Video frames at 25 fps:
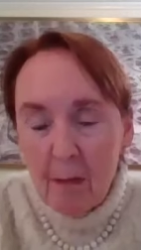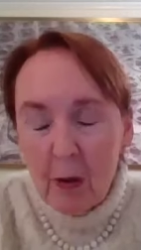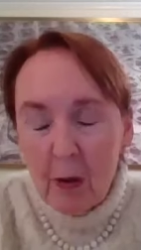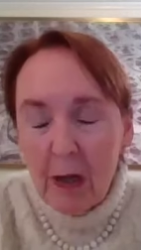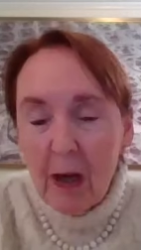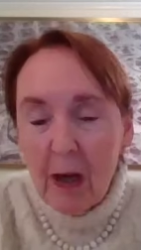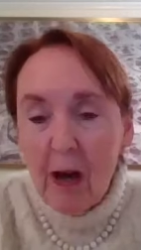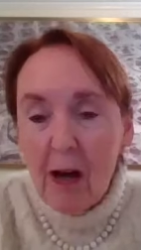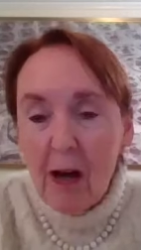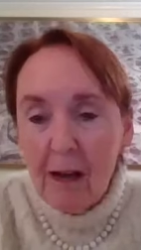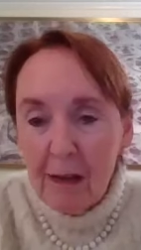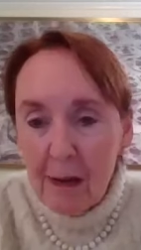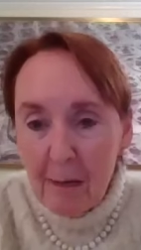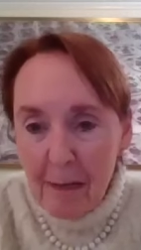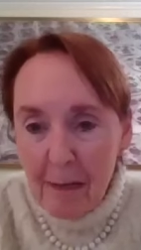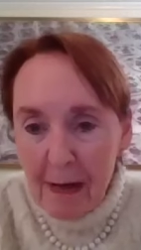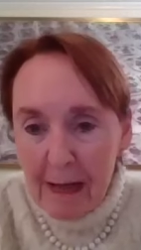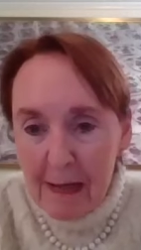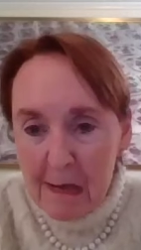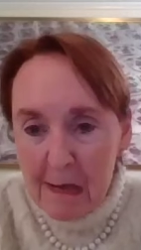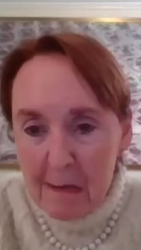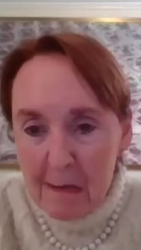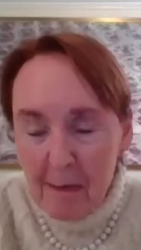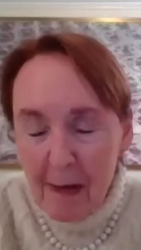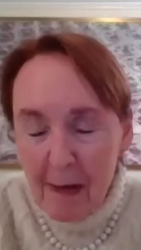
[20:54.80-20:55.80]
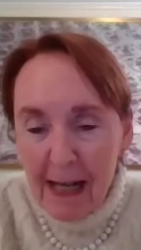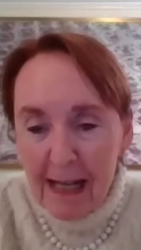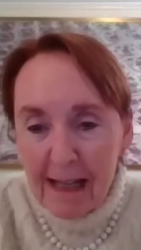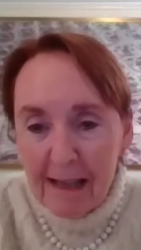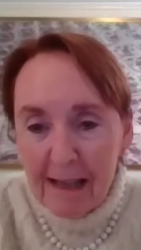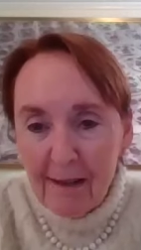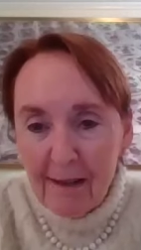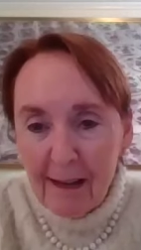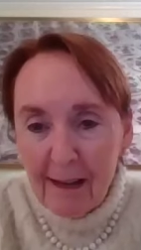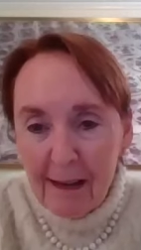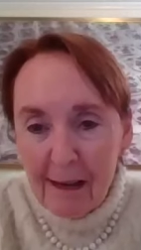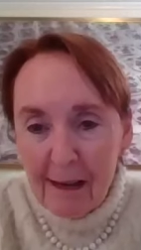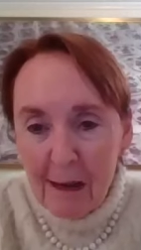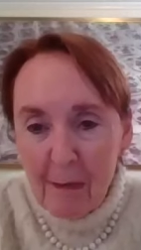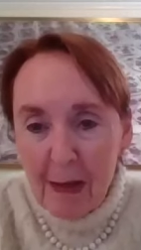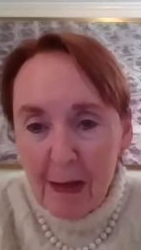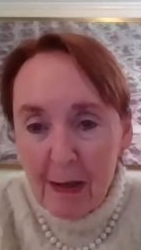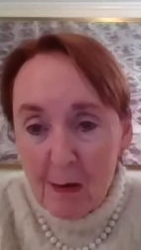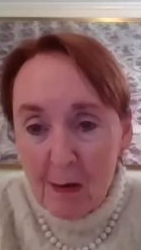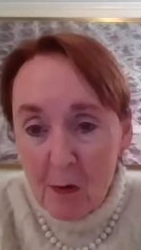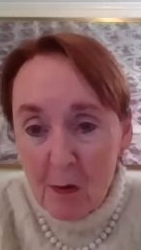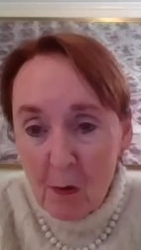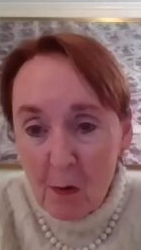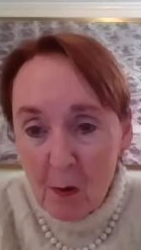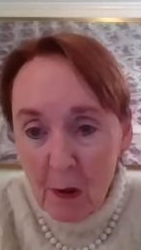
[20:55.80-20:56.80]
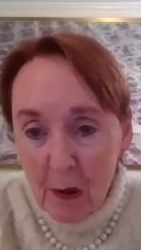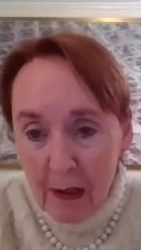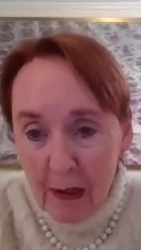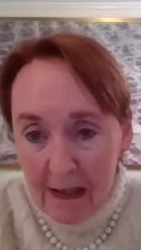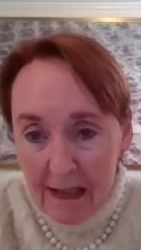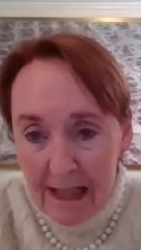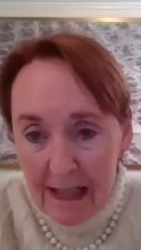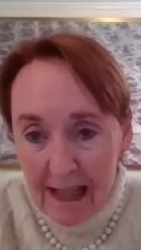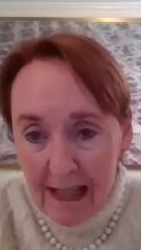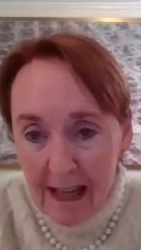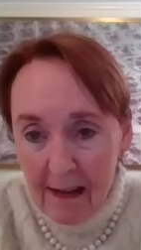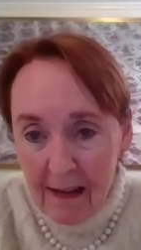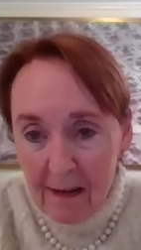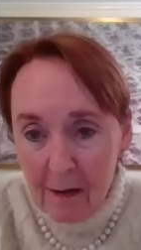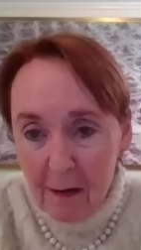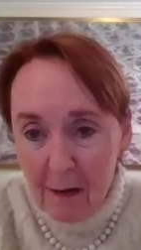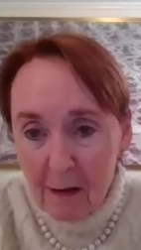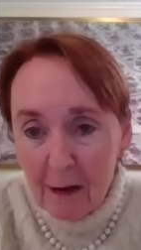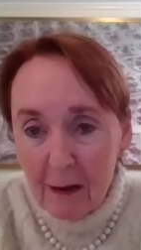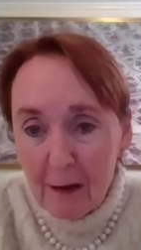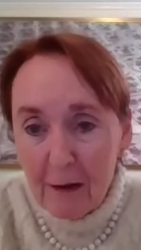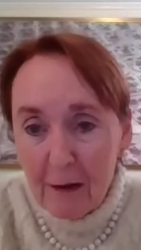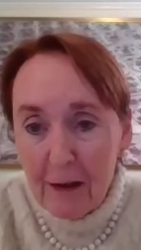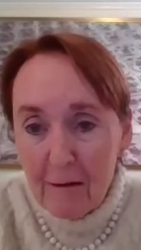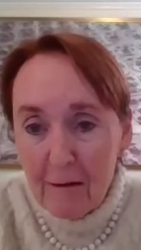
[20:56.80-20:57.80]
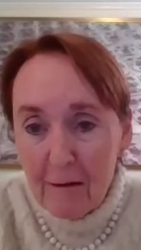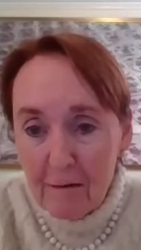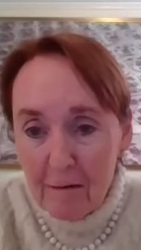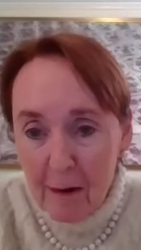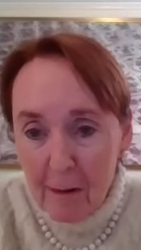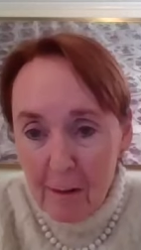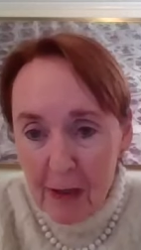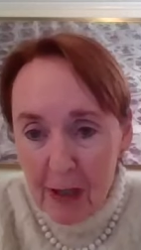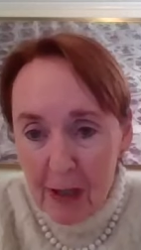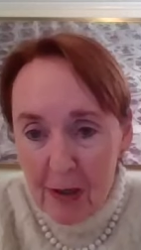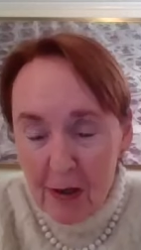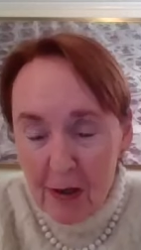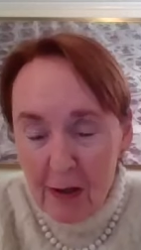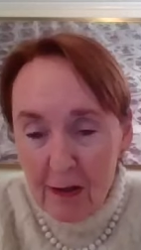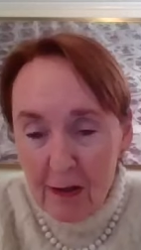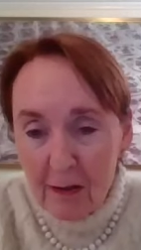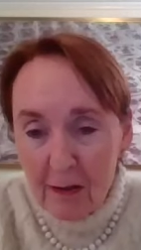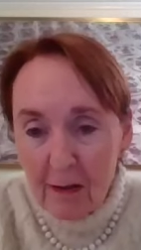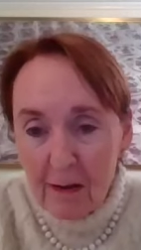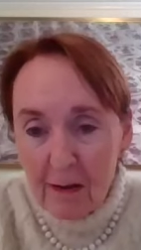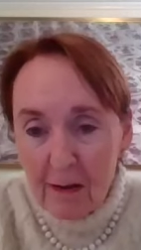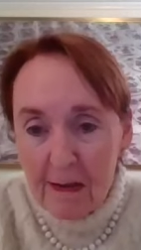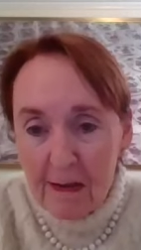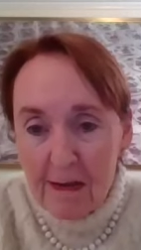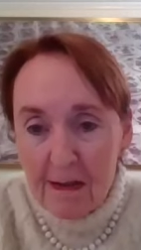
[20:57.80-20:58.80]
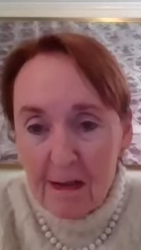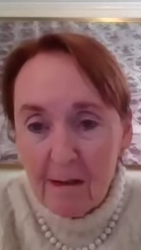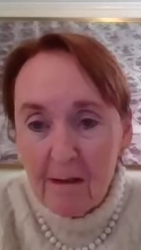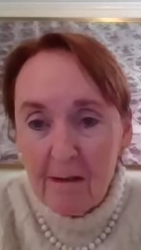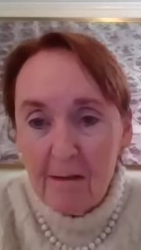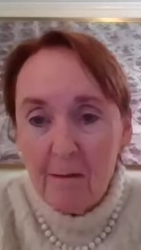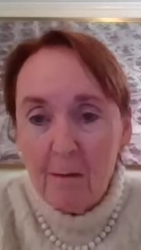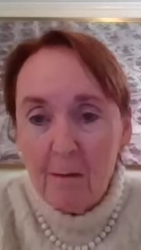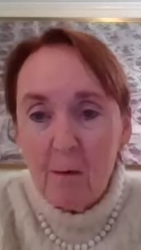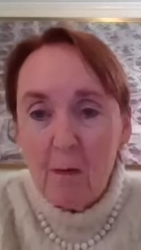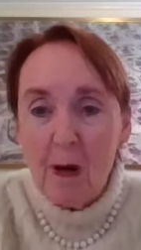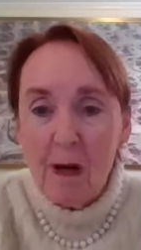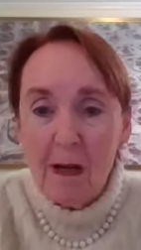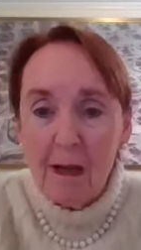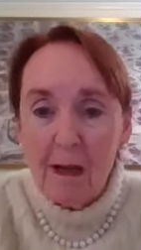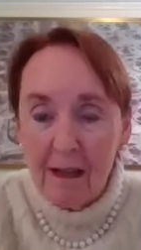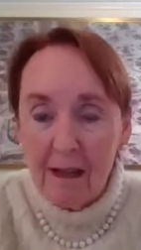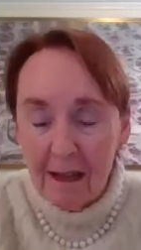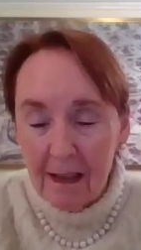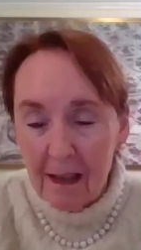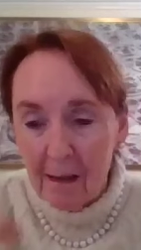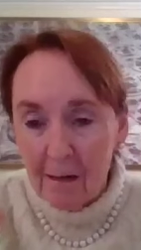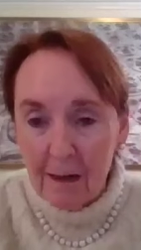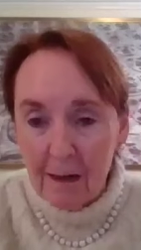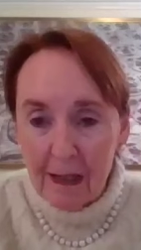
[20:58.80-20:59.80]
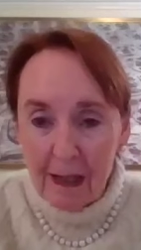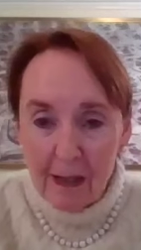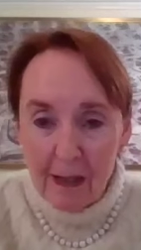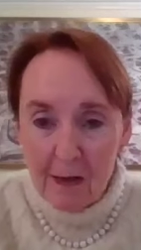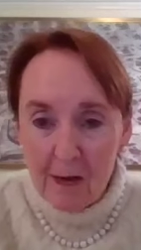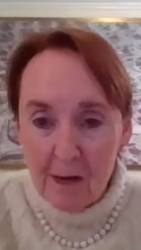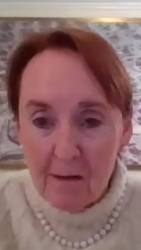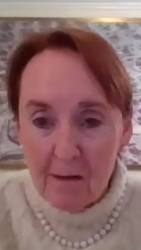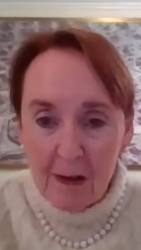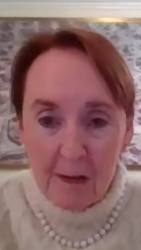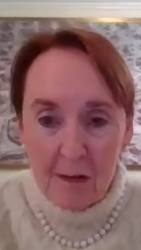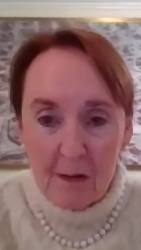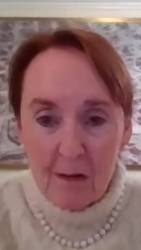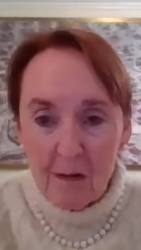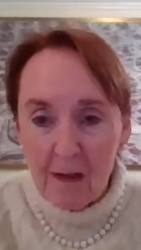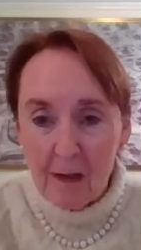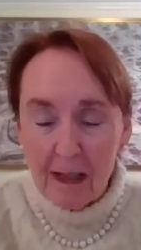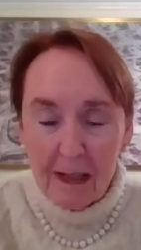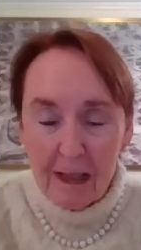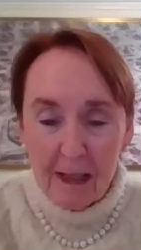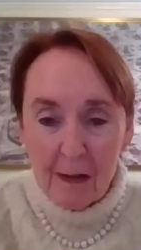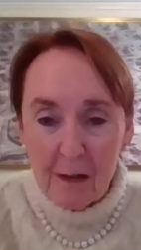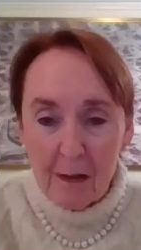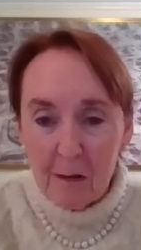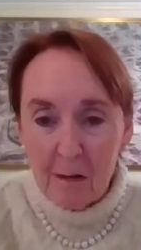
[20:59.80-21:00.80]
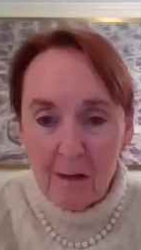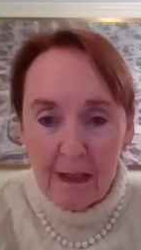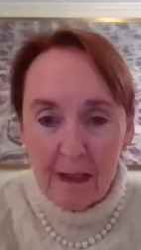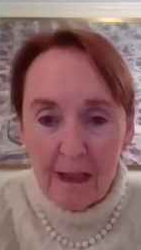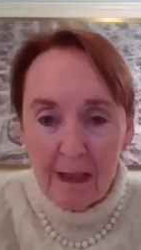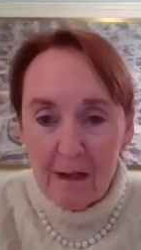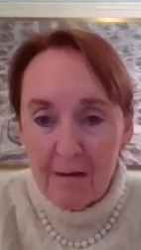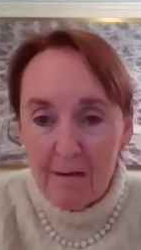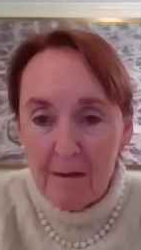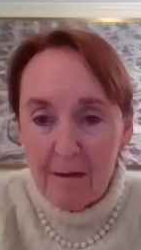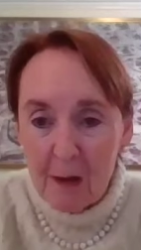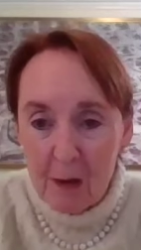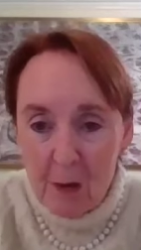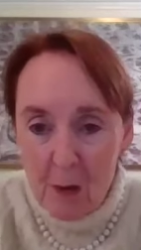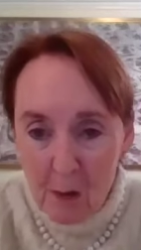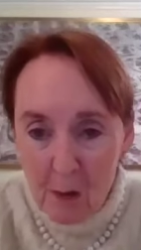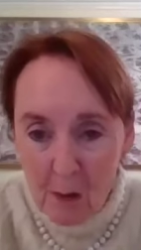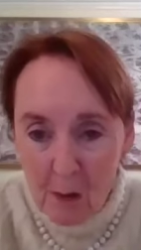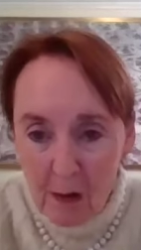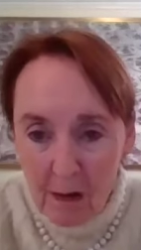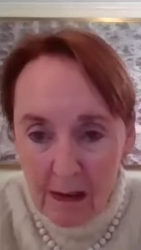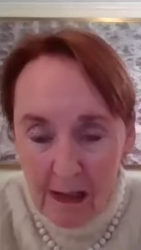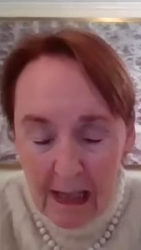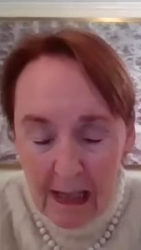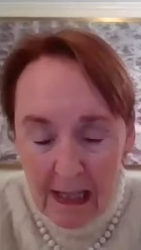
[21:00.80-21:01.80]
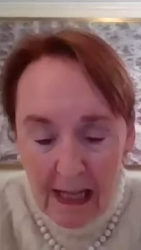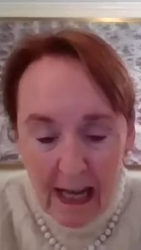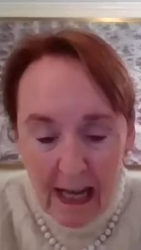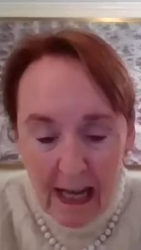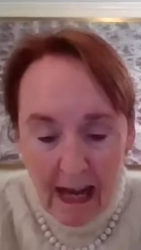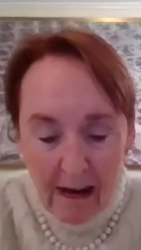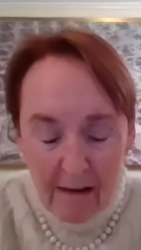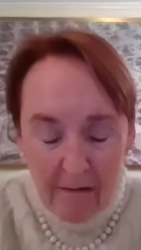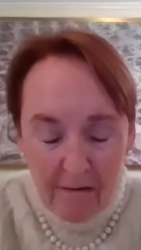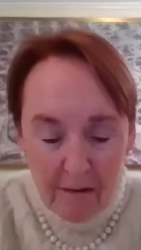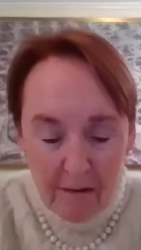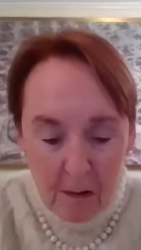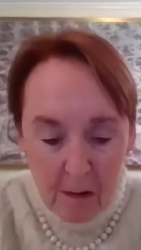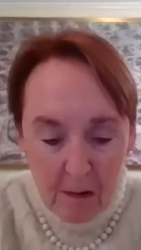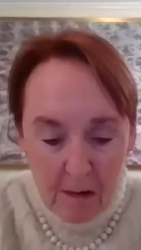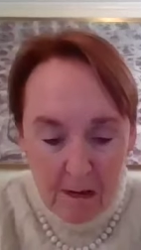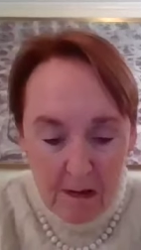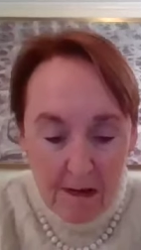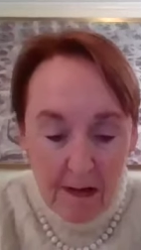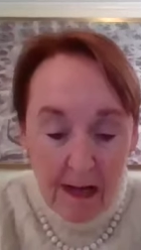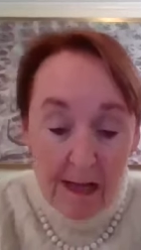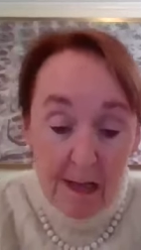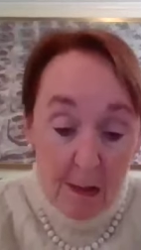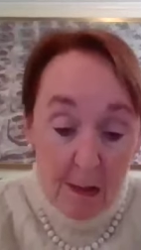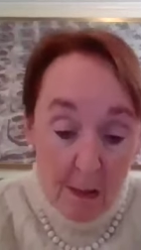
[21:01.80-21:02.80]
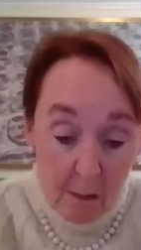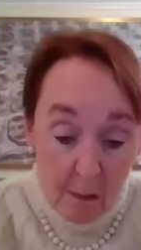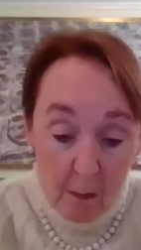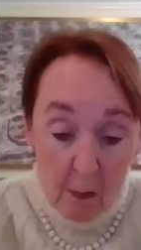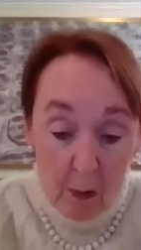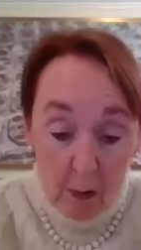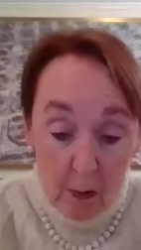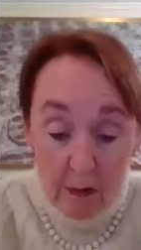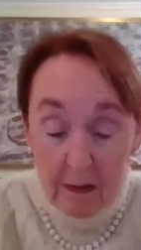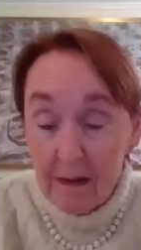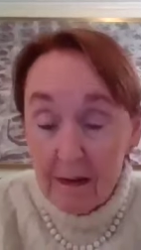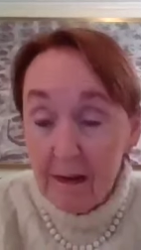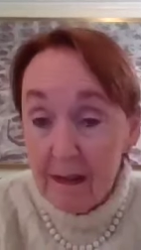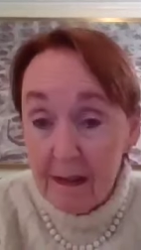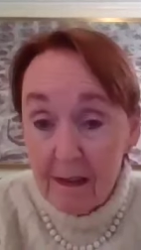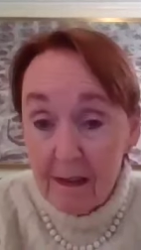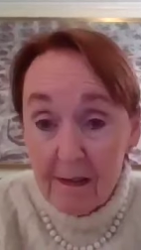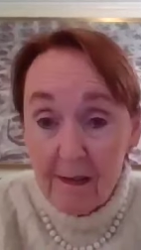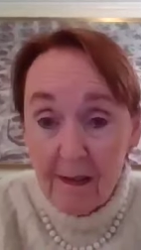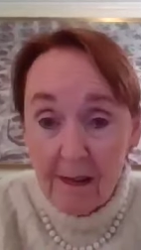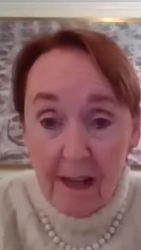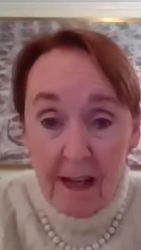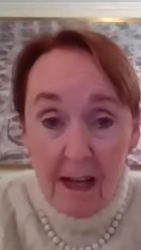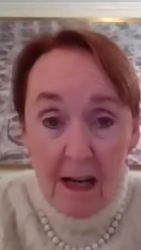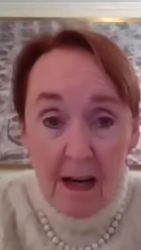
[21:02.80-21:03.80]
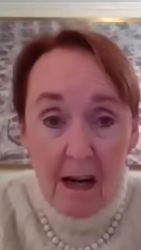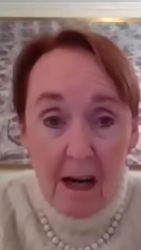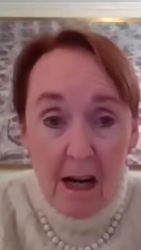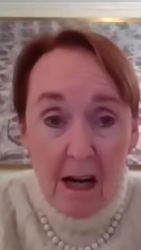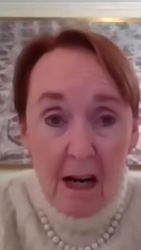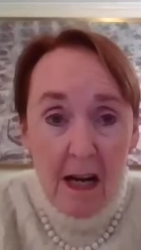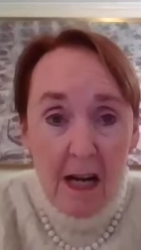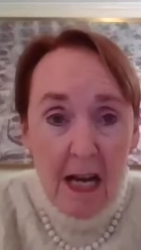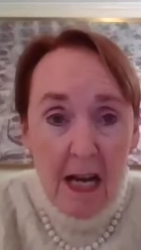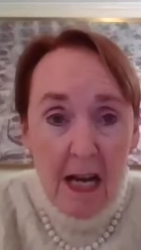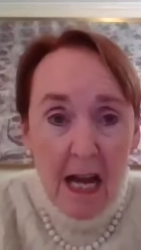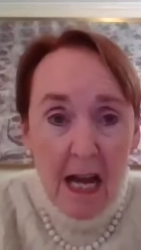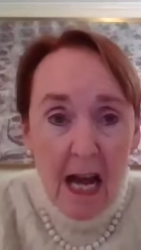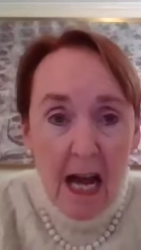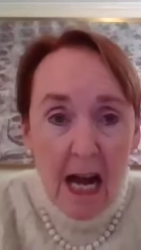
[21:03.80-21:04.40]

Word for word: putting all the best minds and the best work together learning from each other instead of one you know each of us trying to do individual efforts as important as they are